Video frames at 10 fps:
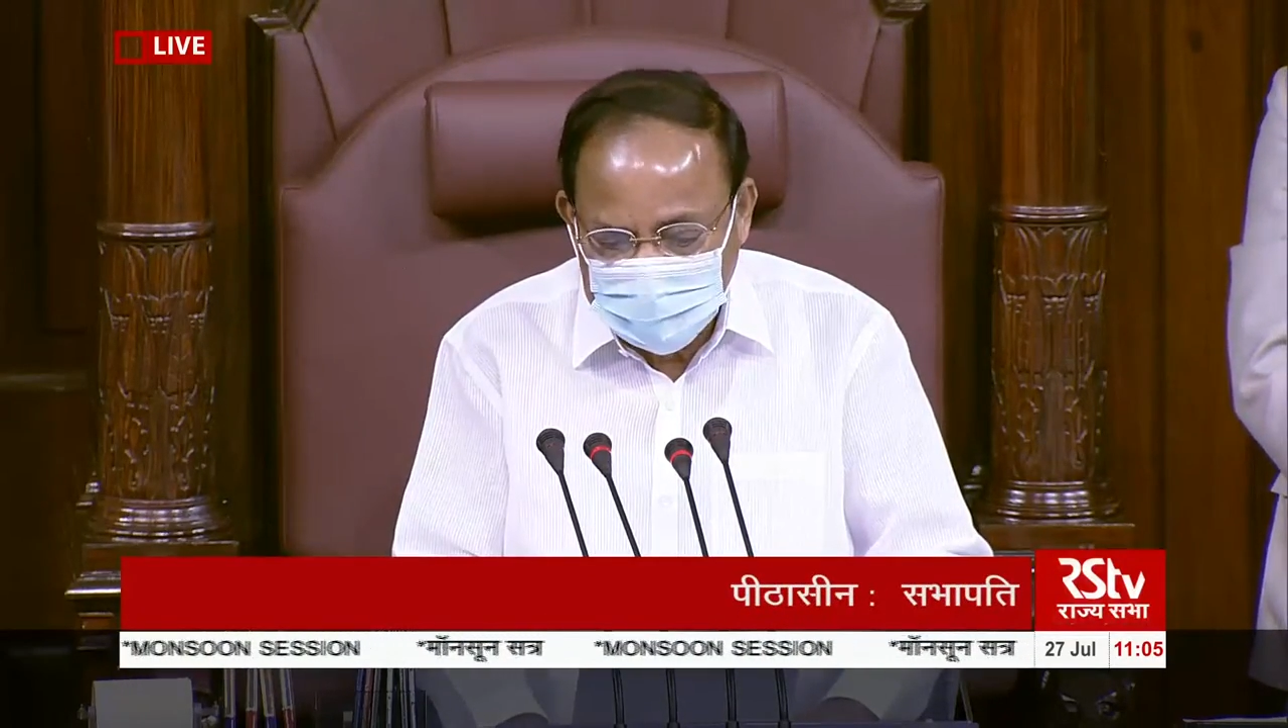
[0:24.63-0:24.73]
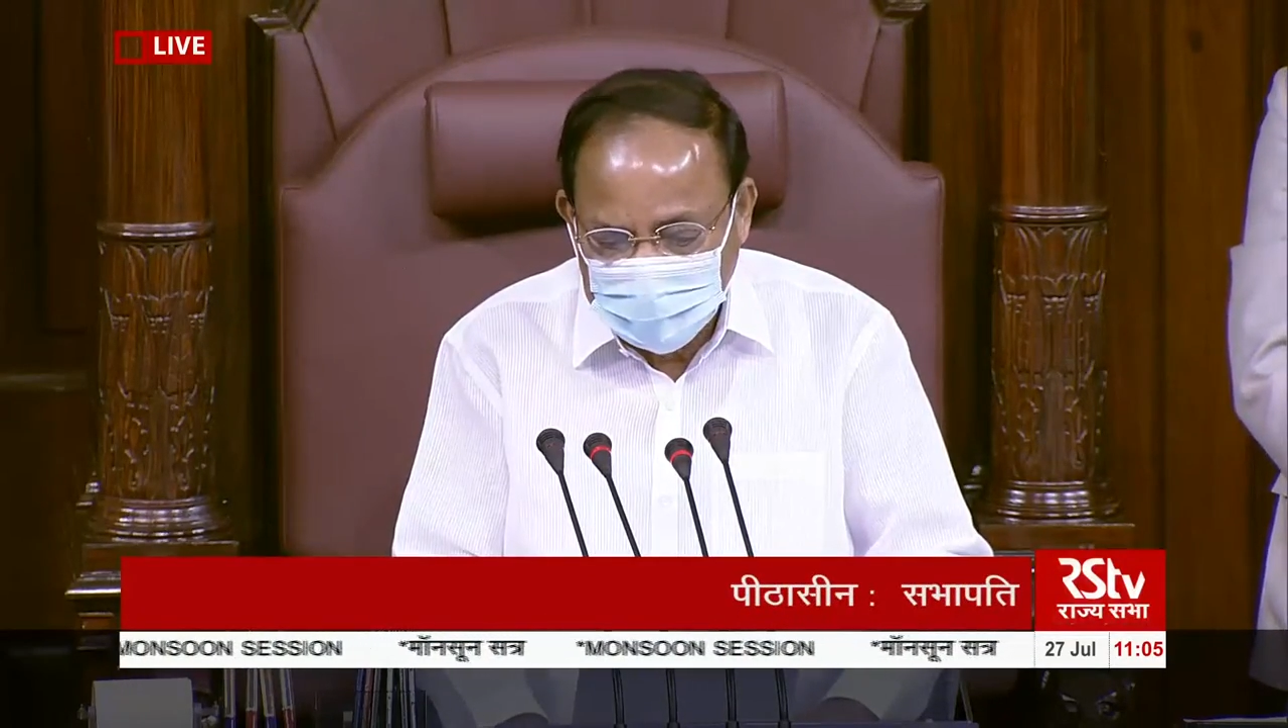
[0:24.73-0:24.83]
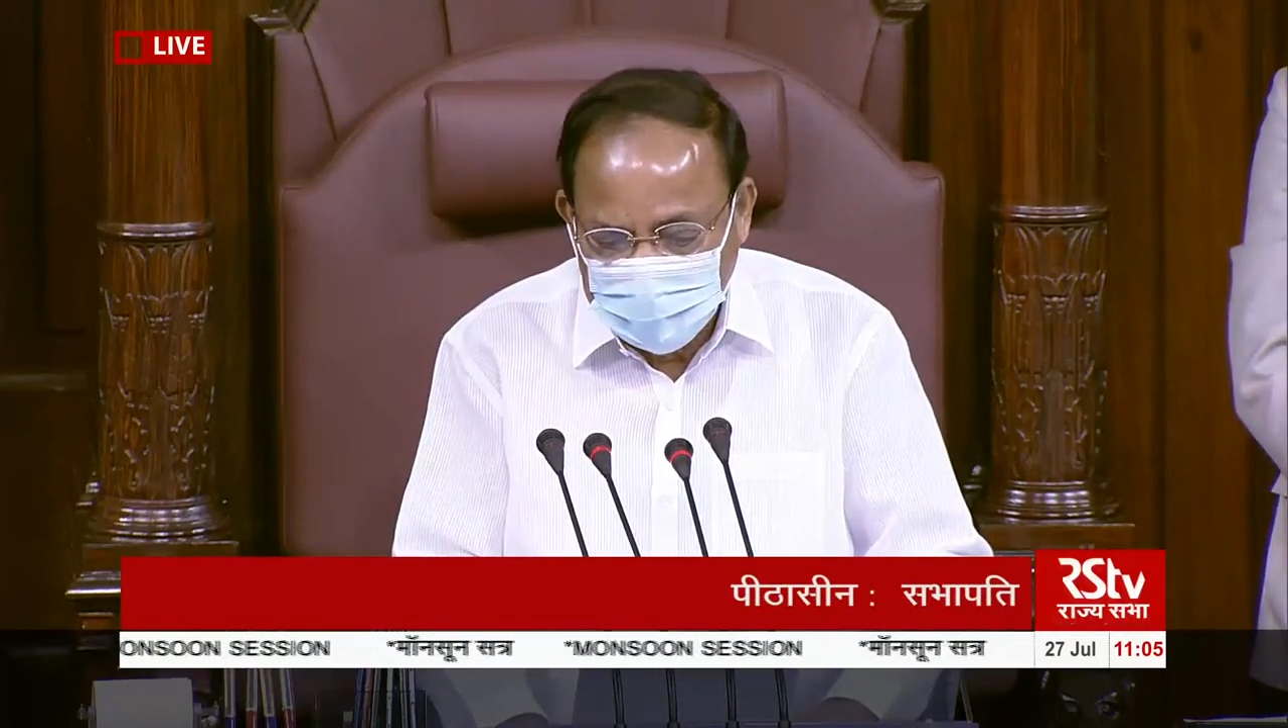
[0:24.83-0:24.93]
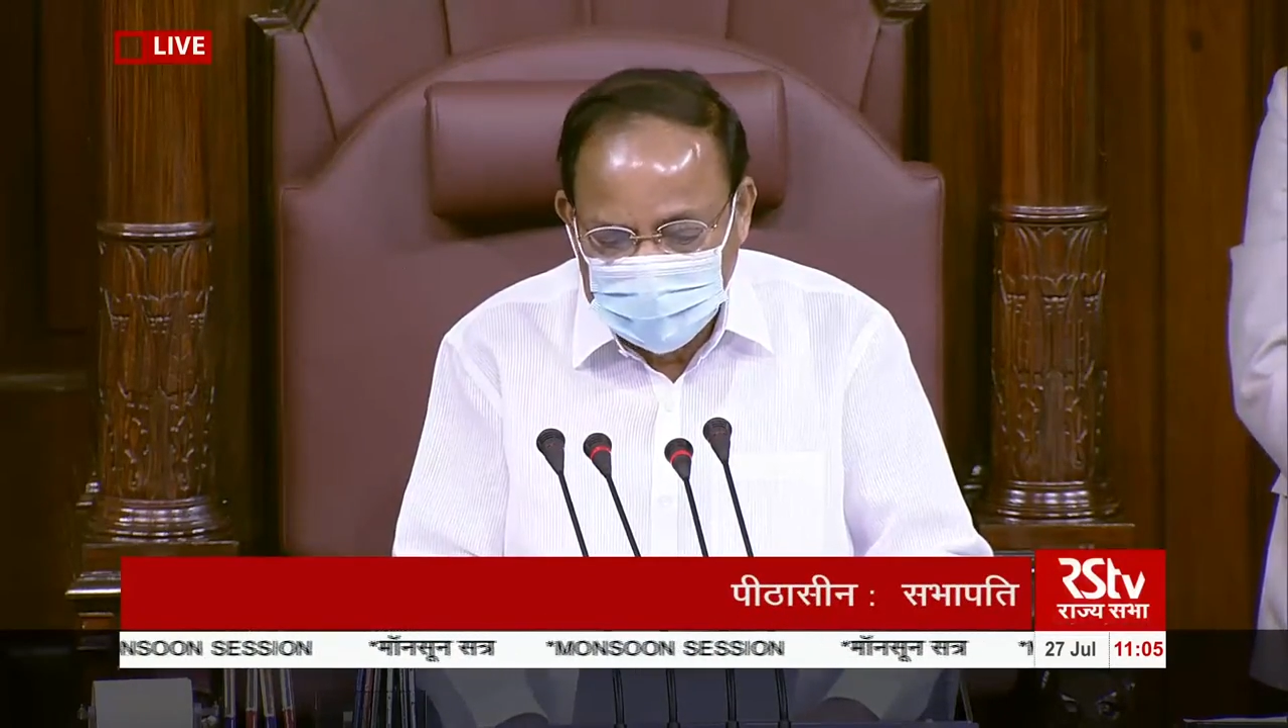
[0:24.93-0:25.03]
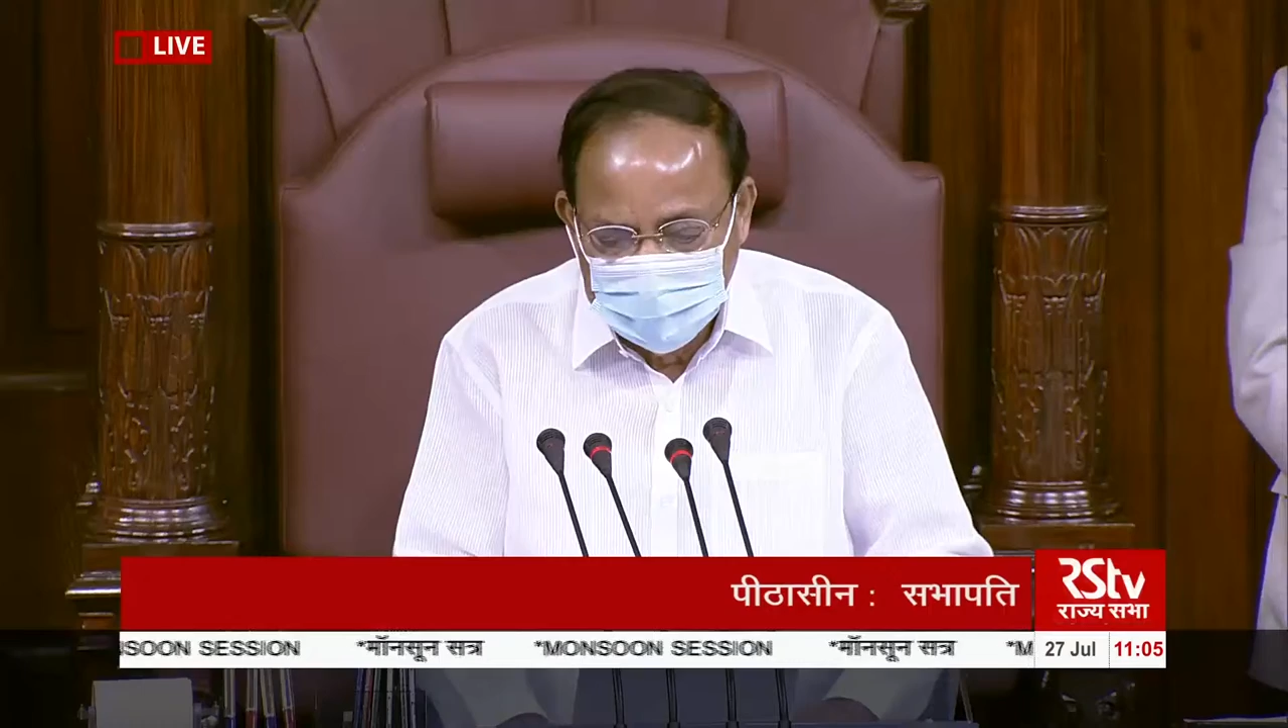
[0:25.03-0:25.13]

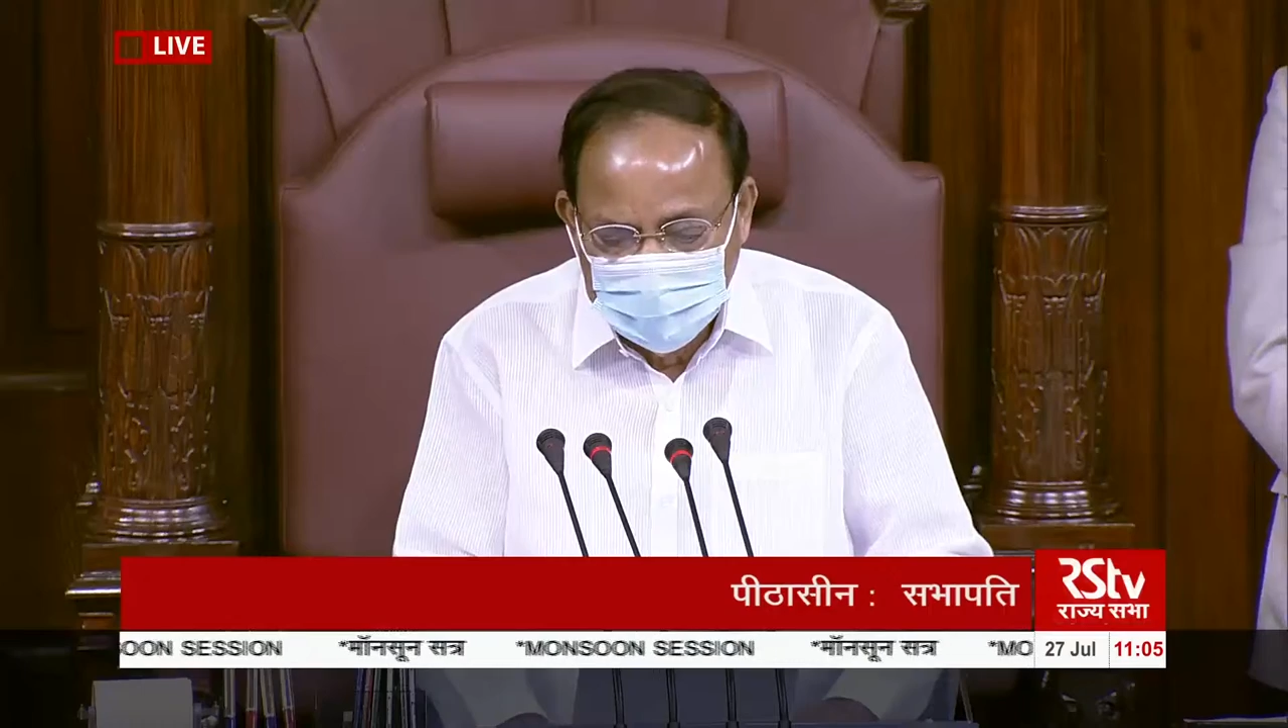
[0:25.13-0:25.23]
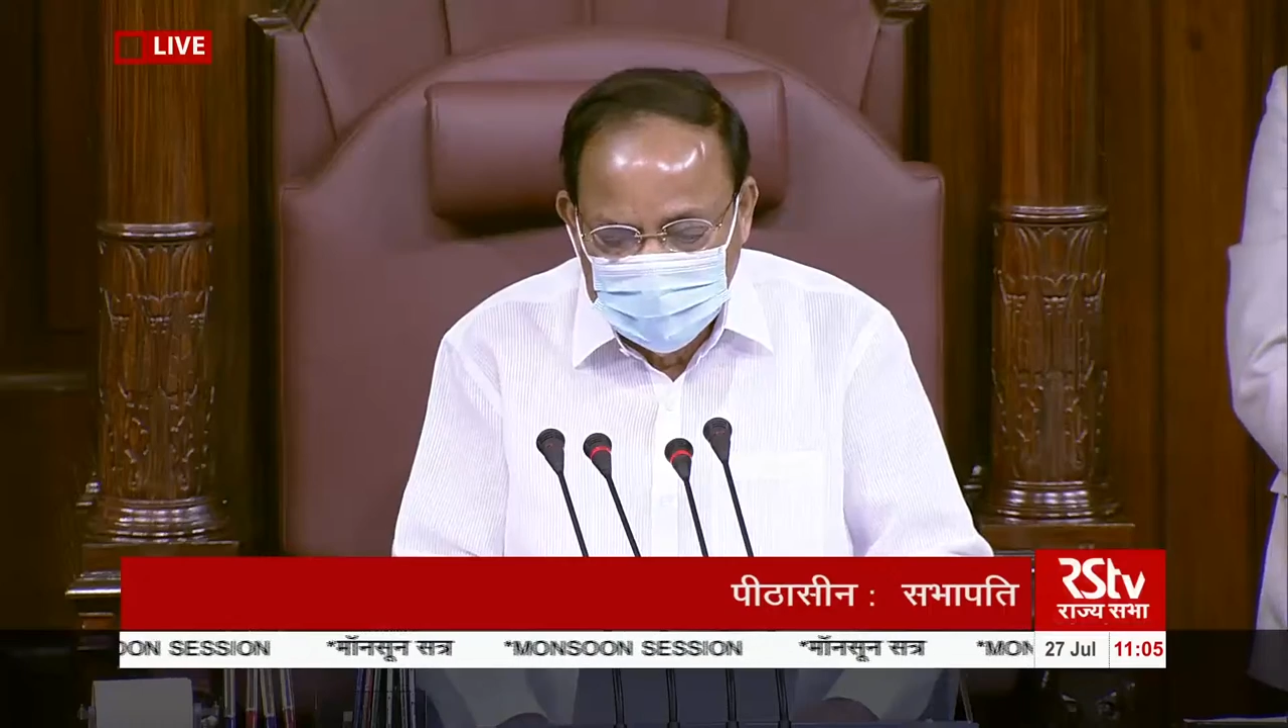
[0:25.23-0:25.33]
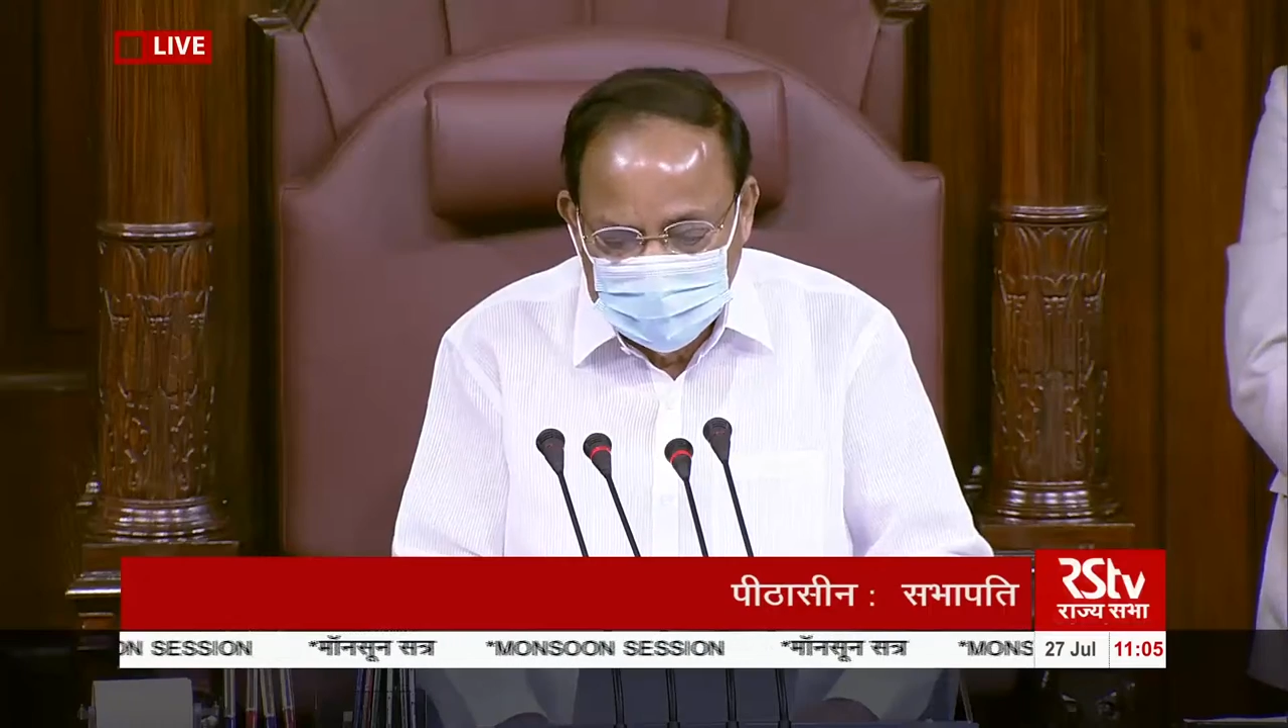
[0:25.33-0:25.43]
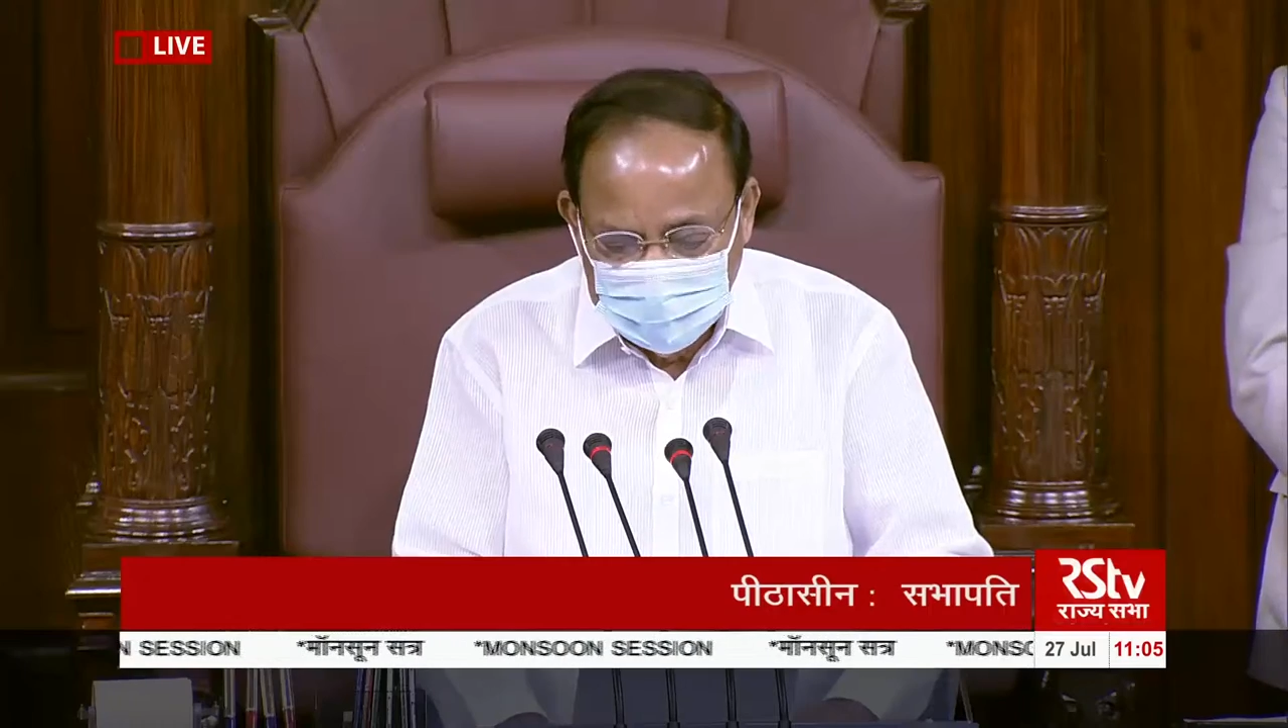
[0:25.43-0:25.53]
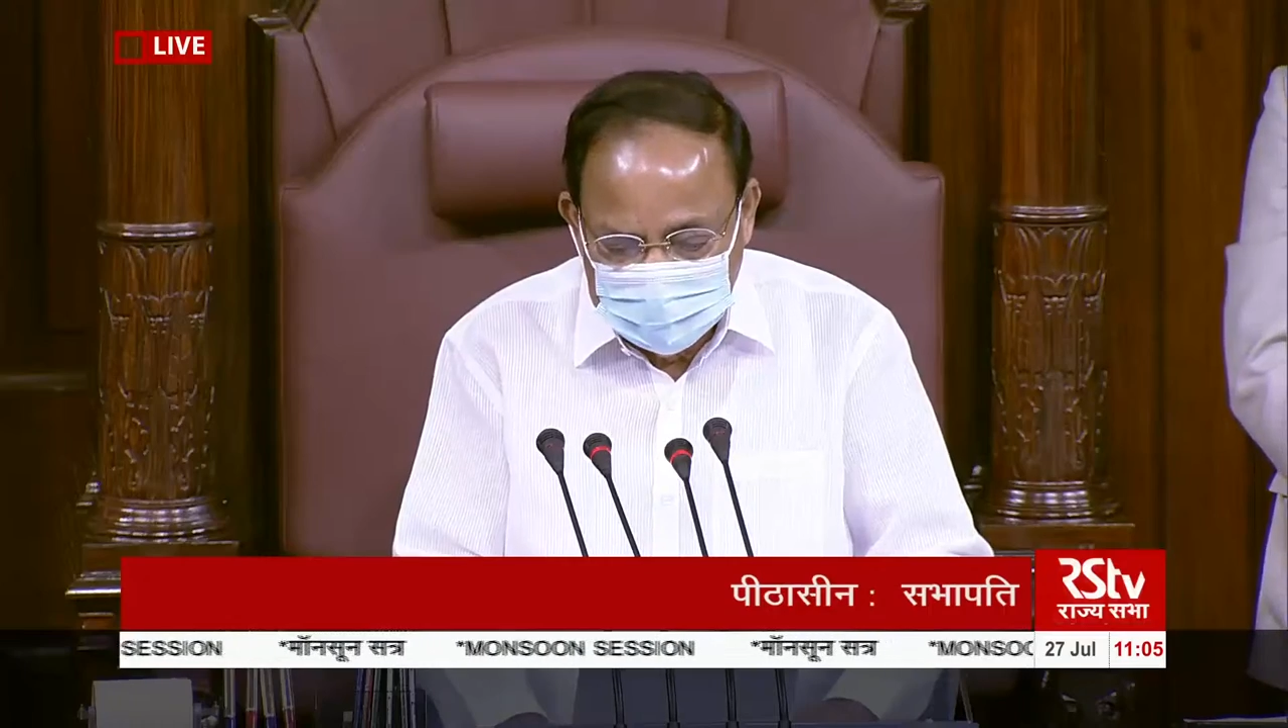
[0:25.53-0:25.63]
Warangal